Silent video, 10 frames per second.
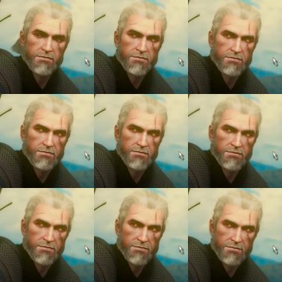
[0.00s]

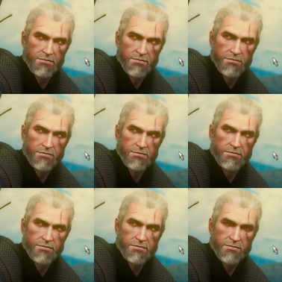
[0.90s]

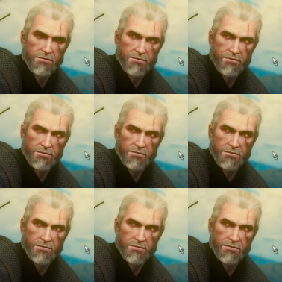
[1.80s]
(silence)